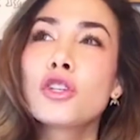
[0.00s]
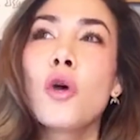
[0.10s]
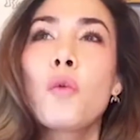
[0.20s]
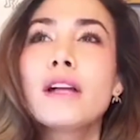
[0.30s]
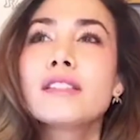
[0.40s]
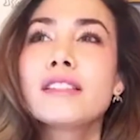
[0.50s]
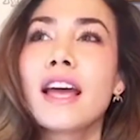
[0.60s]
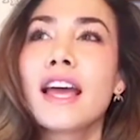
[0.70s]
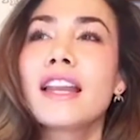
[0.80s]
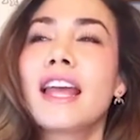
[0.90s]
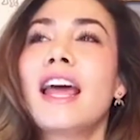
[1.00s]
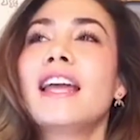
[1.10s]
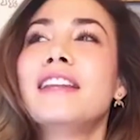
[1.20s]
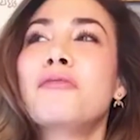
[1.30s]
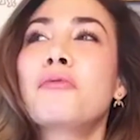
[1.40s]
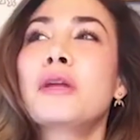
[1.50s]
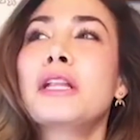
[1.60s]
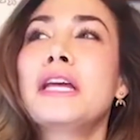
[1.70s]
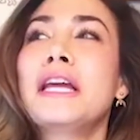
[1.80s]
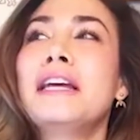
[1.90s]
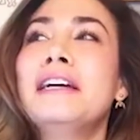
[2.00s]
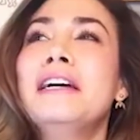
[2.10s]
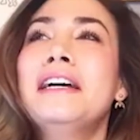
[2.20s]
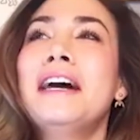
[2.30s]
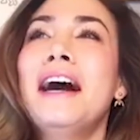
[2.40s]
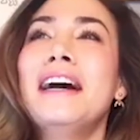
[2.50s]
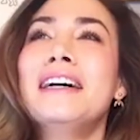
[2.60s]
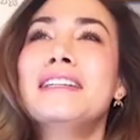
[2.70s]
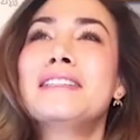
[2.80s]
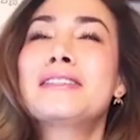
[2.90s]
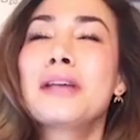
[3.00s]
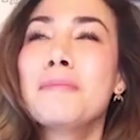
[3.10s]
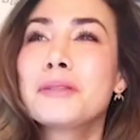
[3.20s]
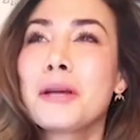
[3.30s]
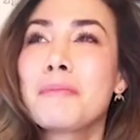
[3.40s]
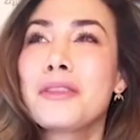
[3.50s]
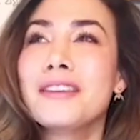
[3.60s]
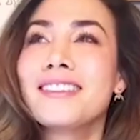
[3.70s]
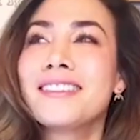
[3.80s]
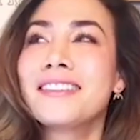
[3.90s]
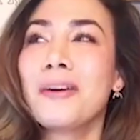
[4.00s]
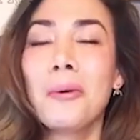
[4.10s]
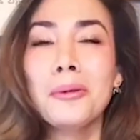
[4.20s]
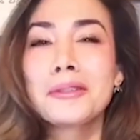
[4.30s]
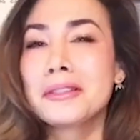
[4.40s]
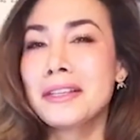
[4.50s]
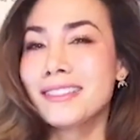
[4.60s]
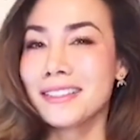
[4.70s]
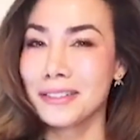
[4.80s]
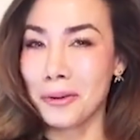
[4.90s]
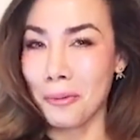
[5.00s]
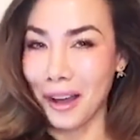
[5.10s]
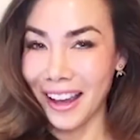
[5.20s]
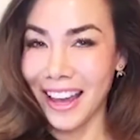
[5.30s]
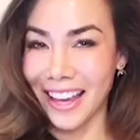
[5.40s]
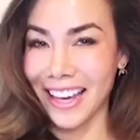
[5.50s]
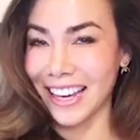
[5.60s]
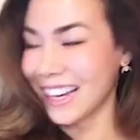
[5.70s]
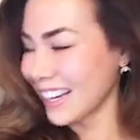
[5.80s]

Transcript: so well said, and it really sums up this whole season in a way.